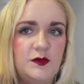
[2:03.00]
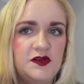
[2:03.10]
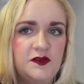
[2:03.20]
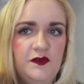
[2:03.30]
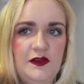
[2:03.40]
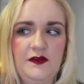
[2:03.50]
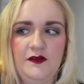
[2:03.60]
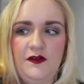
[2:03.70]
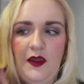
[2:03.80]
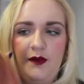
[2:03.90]
it once
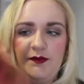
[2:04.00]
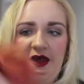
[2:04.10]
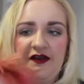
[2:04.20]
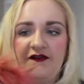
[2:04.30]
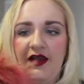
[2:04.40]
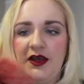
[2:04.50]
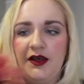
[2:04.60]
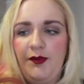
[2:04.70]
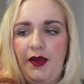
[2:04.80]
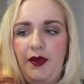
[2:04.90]
since. It has
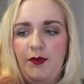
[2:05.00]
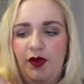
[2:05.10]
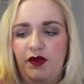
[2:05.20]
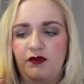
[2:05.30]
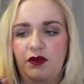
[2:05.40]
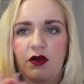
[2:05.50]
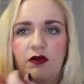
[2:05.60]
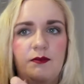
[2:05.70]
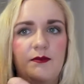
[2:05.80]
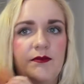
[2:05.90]
faded a bit but
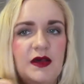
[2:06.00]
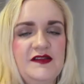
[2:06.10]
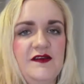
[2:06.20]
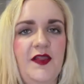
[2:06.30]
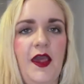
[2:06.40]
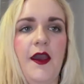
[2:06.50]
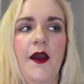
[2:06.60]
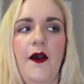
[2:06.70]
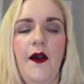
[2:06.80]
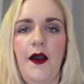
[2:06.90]
not massively.
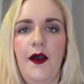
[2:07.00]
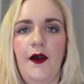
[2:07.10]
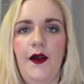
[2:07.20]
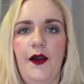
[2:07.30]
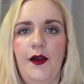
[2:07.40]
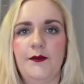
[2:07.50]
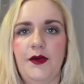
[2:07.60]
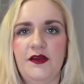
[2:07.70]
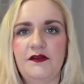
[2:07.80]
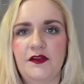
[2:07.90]

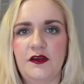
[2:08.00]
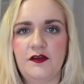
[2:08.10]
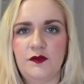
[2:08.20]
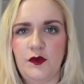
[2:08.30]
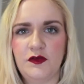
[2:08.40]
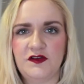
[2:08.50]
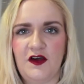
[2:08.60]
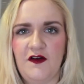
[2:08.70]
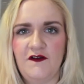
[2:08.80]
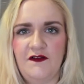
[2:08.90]
I used the
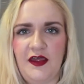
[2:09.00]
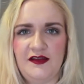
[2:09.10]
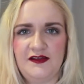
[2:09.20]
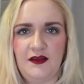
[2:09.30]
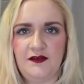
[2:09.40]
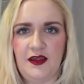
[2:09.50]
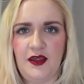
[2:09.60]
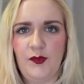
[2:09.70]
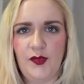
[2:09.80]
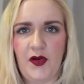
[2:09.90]
Schwarzkopf
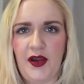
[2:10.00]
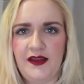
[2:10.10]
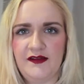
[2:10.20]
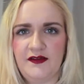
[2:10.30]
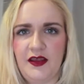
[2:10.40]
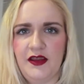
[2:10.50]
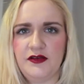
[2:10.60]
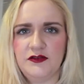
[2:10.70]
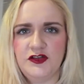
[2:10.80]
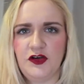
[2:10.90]
XXL Brights
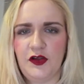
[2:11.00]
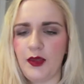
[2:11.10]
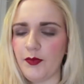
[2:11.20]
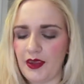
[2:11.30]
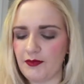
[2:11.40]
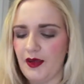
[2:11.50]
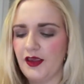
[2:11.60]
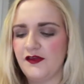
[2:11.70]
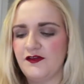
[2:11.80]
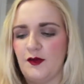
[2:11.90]
in Shocking Pink, but
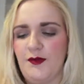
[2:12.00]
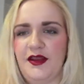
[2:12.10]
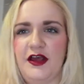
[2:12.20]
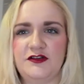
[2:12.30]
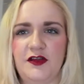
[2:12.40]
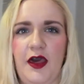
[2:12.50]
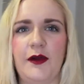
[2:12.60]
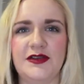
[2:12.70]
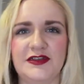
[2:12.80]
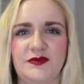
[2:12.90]
I used it on my natural
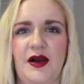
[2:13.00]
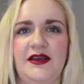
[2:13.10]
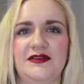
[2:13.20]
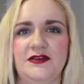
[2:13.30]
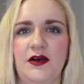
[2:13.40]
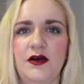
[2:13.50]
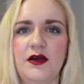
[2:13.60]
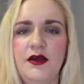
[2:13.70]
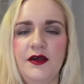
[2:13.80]
hair, which is why it's not